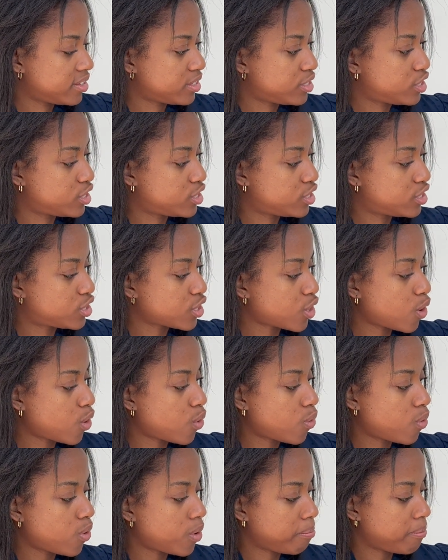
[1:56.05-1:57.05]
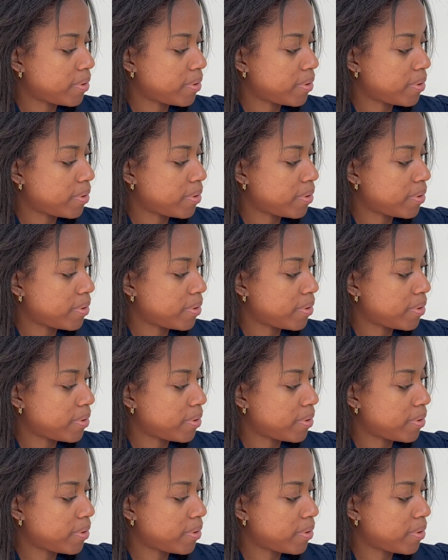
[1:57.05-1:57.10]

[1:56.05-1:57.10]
so